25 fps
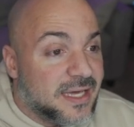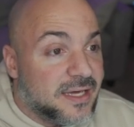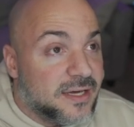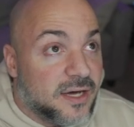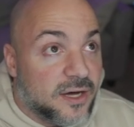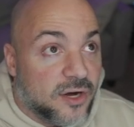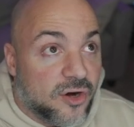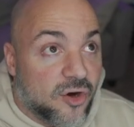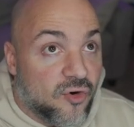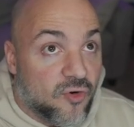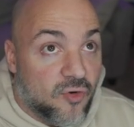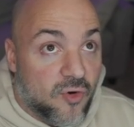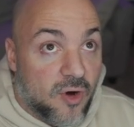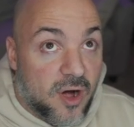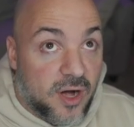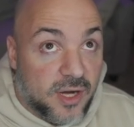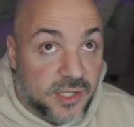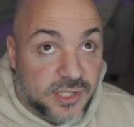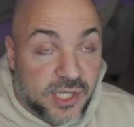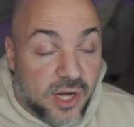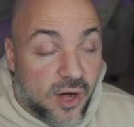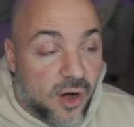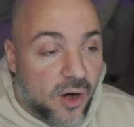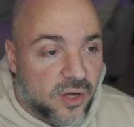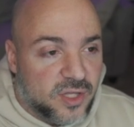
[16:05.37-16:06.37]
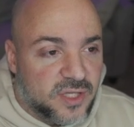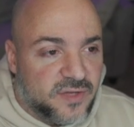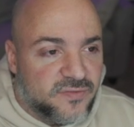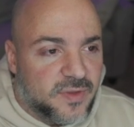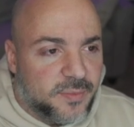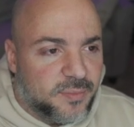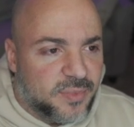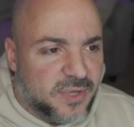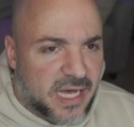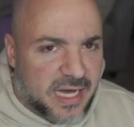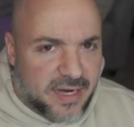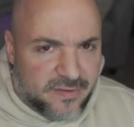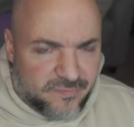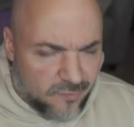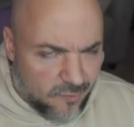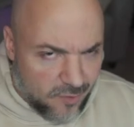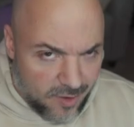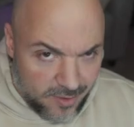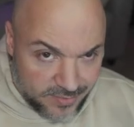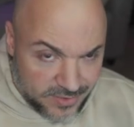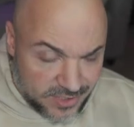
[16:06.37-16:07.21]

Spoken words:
across all of the platforms,